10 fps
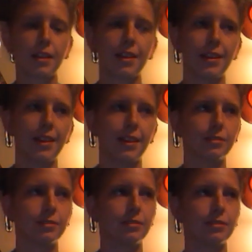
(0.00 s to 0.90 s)
and
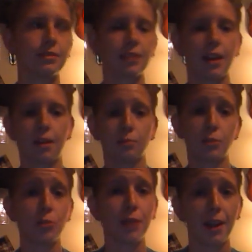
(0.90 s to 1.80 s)
I'm
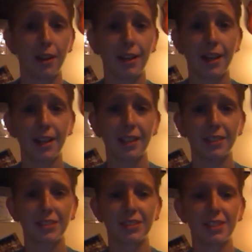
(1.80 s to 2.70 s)
too caring, I guess.